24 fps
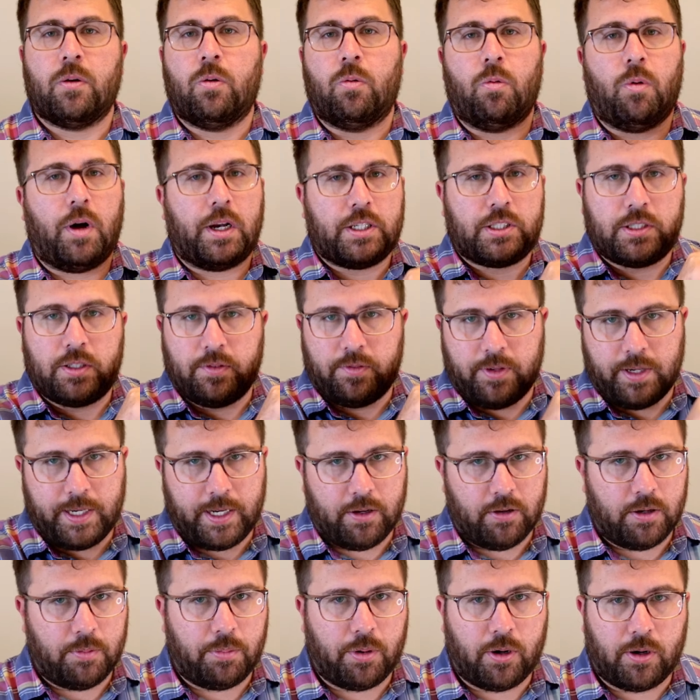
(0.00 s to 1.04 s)
watch the
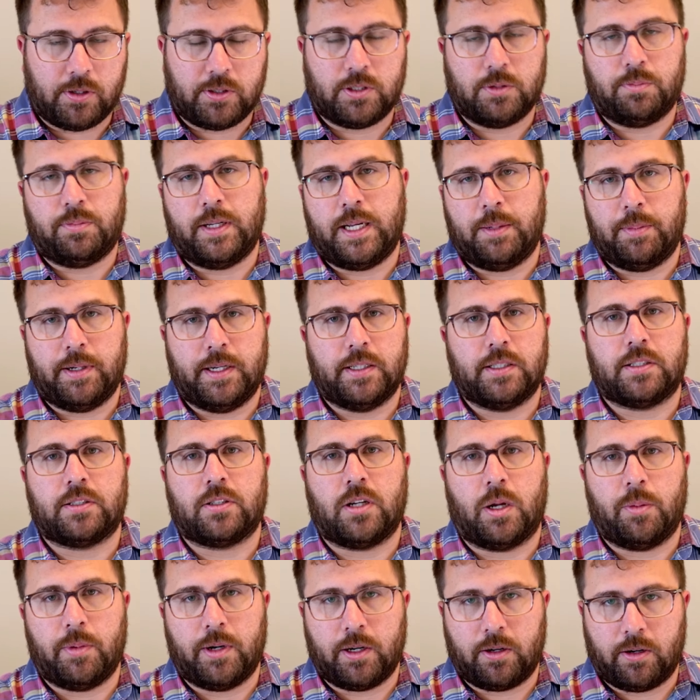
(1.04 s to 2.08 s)
video on partial payment
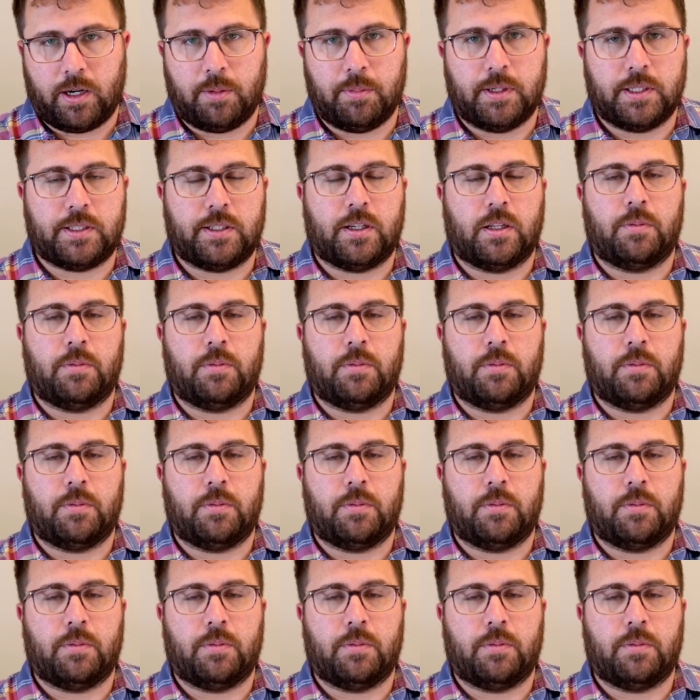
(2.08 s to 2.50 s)
installment agreements.